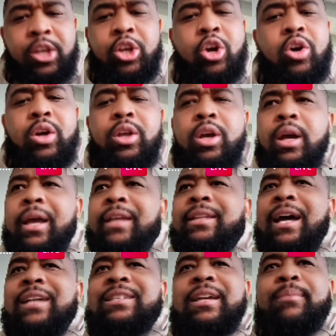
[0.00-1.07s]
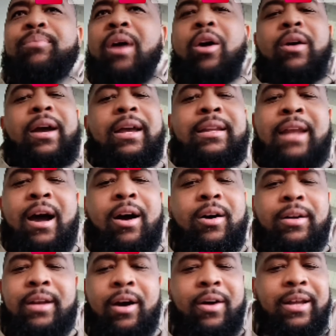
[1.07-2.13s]
it doesn't, bro. No,
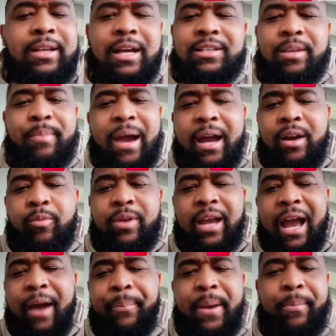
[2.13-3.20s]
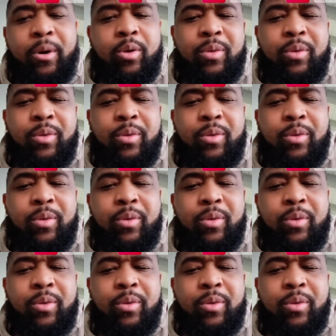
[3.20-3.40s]
it doesn't matter. We have people.